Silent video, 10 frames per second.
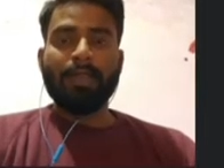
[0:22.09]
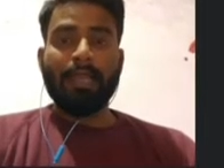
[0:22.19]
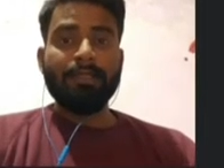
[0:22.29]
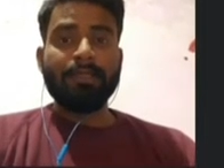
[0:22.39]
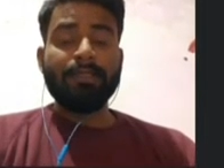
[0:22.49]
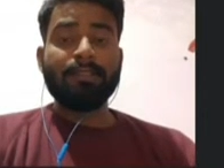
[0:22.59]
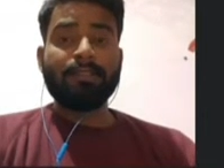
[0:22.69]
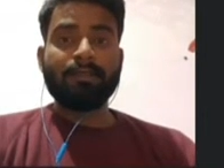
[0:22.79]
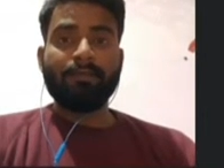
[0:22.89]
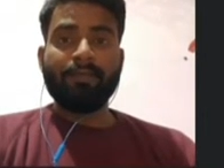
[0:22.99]
and it
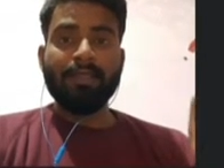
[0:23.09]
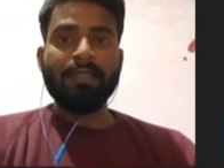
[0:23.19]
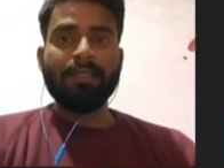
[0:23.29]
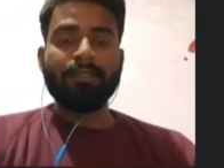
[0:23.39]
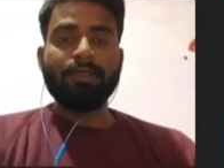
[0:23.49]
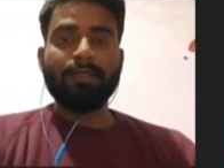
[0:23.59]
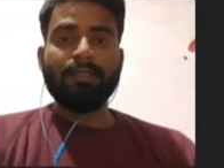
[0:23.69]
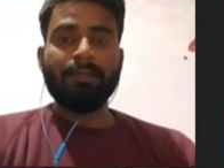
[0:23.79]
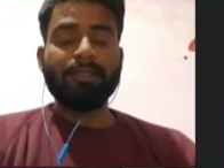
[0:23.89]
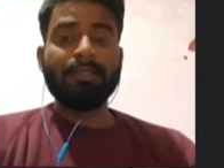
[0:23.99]
is very nature
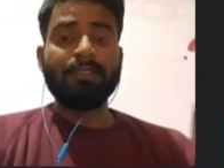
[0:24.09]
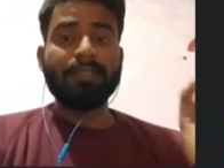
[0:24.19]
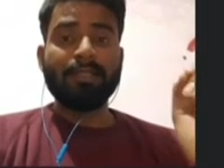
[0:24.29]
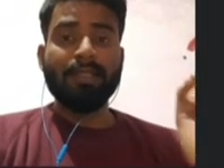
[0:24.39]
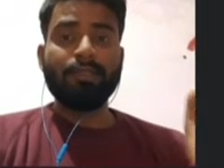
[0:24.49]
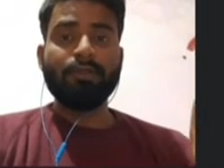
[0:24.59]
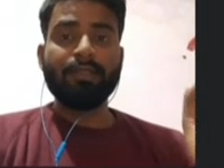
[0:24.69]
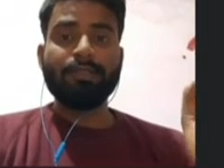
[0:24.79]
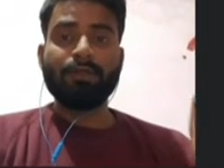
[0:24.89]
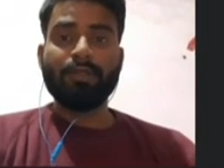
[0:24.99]
that means it is a
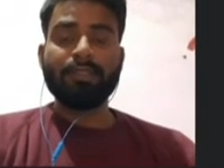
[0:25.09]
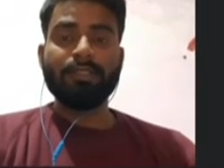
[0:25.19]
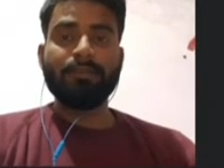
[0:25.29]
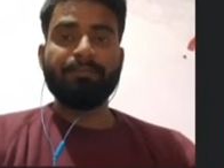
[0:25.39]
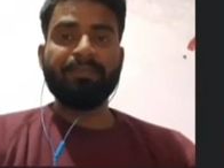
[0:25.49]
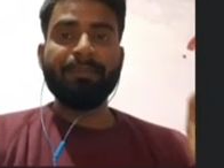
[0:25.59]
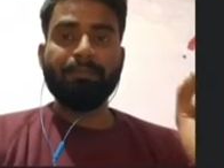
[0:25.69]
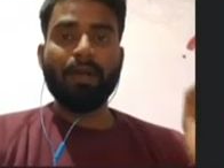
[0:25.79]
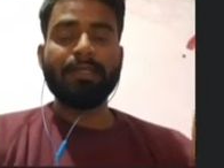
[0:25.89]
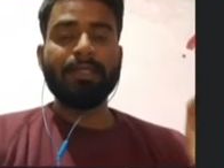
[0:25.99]
natural resources,
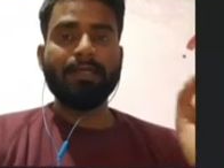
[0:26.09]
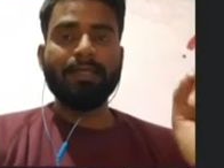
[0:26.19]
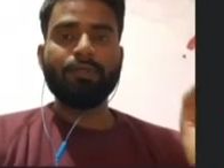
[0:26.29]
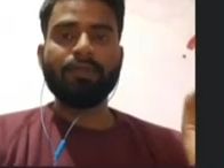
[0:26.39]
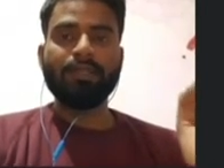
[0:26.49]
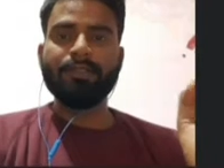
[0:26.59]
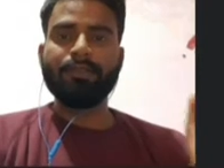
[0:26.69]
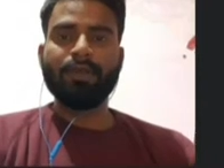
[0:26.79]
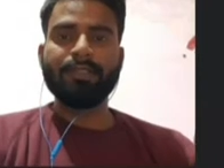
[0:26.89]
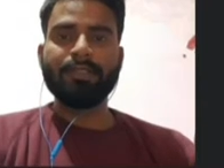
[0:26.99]
important natural
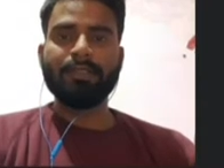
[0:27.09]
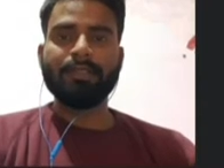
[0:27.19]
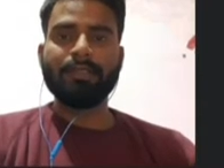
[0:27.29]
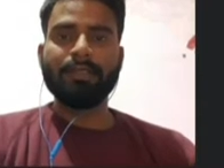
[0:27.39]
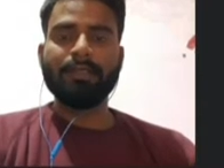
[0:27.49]
resources,